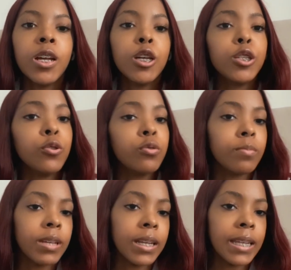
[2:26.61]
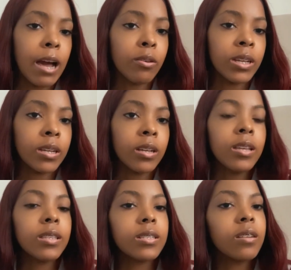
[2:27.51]
you to begin doubting the
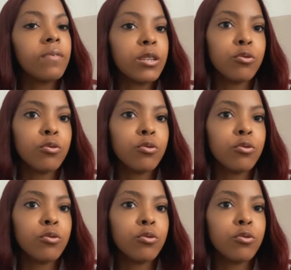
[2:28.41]
stuff that you